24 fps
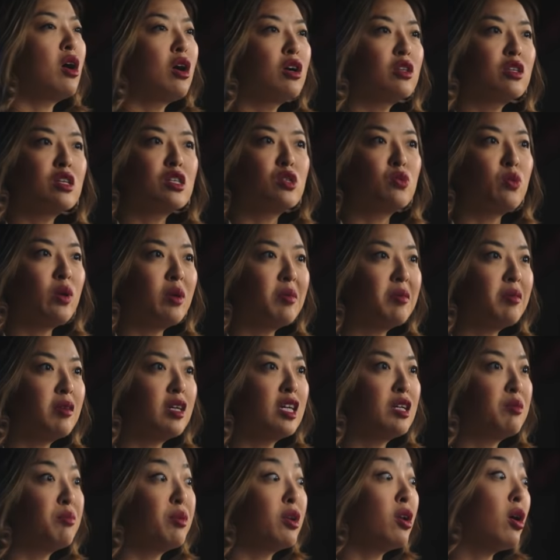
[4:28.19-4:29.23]
all these
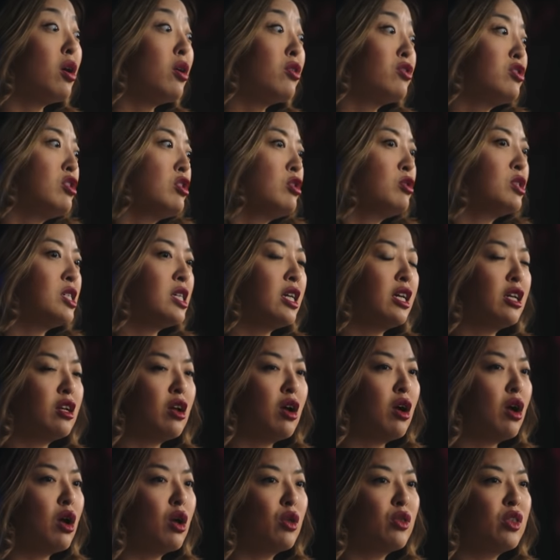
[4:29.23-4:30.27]
women, but also seeing
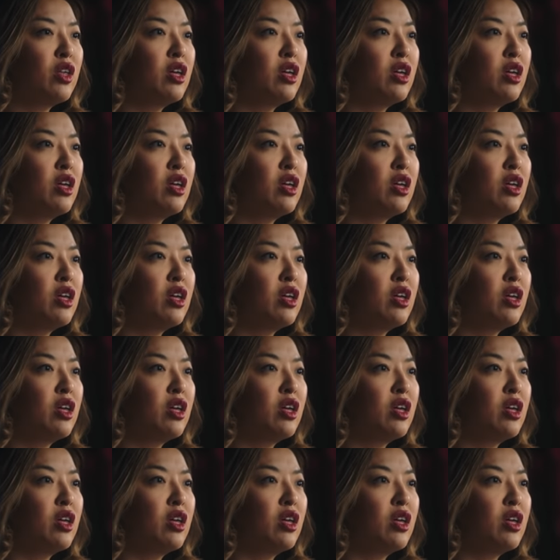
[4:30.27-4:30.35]
all